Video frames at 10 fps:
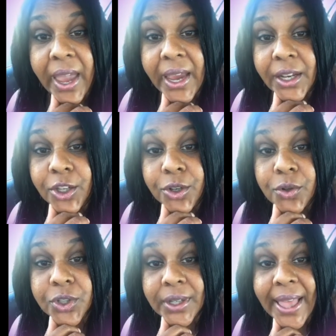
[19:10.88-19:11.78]
And you
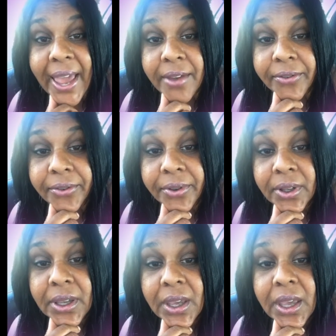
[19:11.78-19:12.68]
use your life.
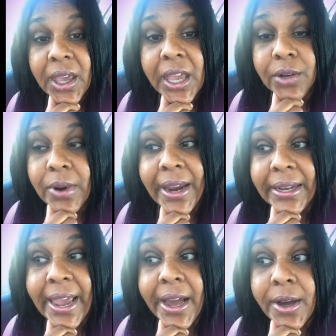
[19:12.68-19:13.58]
And
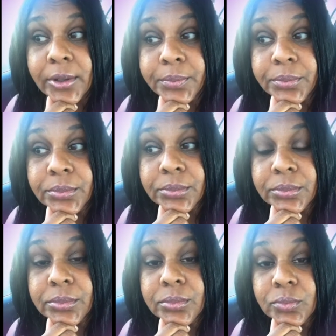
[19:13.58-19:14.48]
right now,
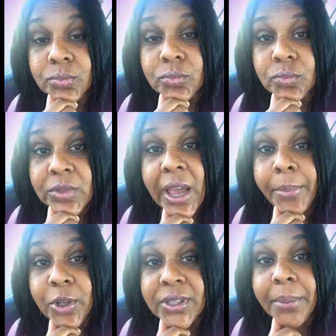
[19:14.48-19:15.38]

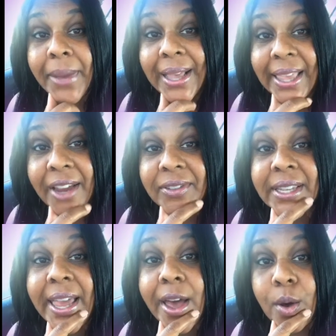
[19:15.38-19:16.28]
I'm using my life
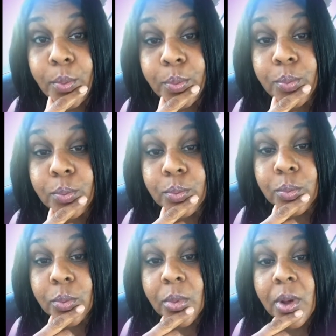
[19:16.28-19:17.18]
to help
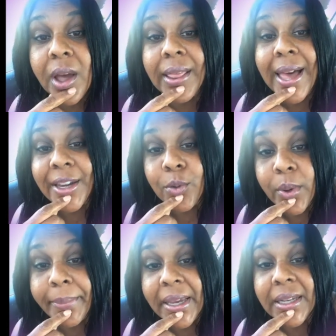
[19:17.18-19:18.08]
a lot
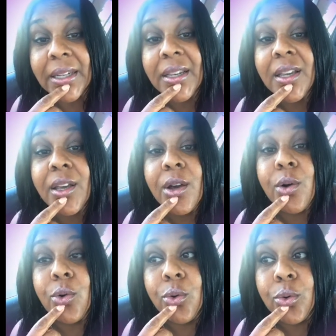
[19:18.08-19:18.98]
of women
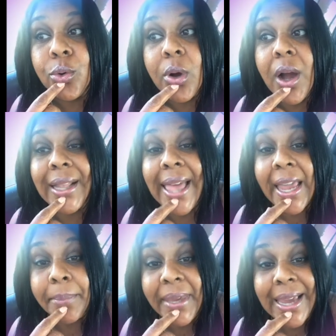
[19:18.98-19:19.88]
who are
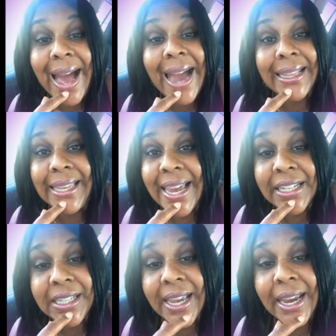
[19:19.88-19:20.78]
like me, highly
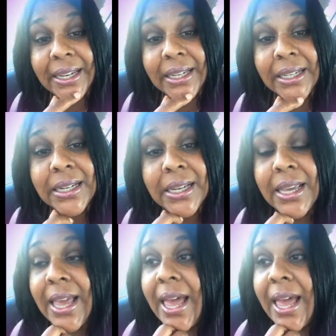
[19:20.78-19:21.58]
educated,